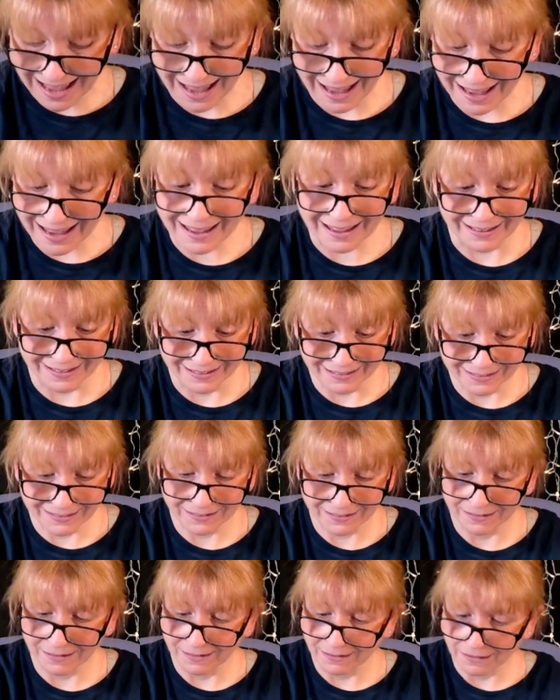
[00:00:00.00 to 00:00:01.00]
And
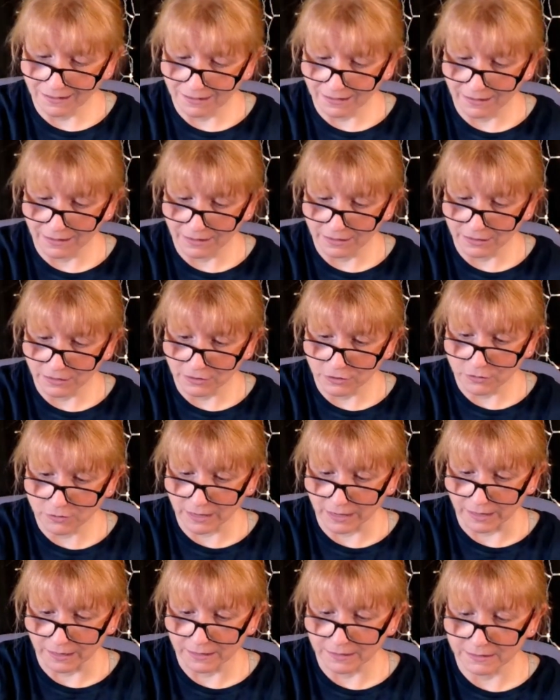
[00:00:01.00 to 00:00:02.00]
you
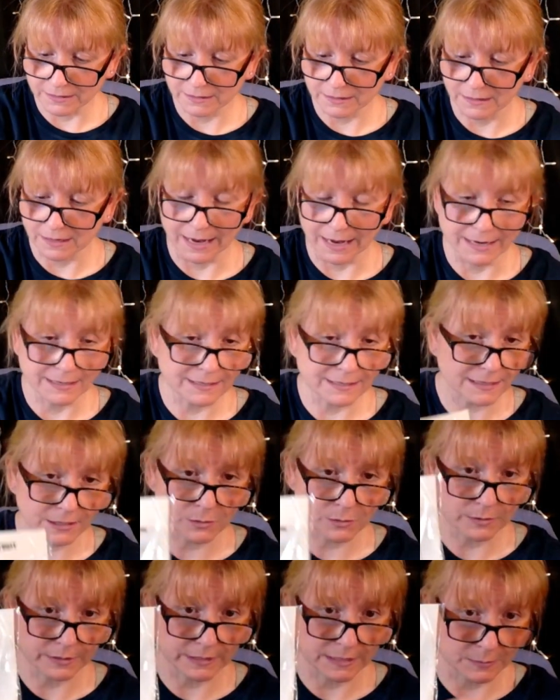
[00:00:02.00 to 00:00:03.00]
get
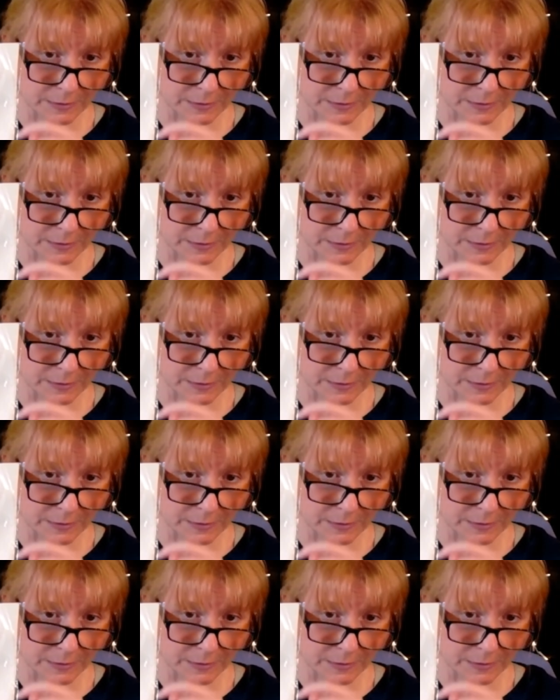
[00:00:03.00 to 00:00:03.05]
A6 release